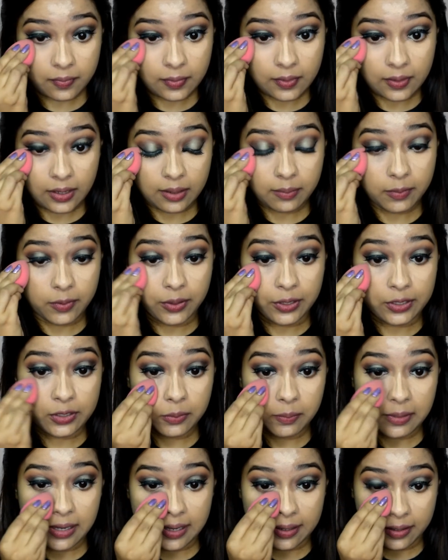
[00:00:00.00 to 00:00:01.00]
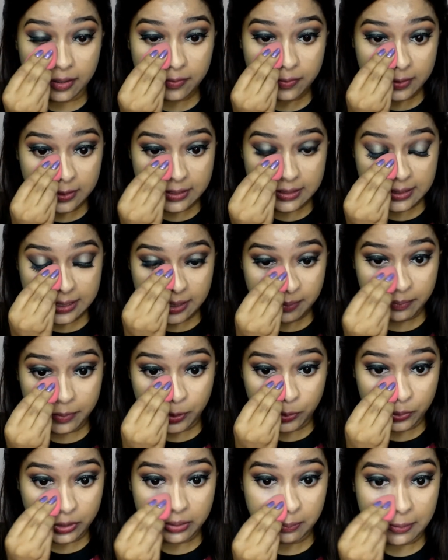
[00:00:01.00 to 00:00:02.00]
I'm going to blend it with the same
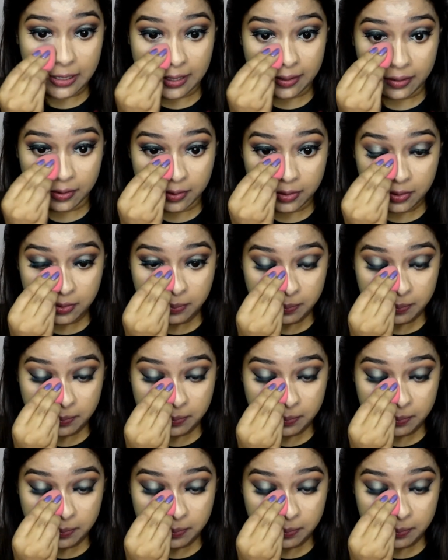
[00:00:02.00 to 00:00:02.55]
beauty blender.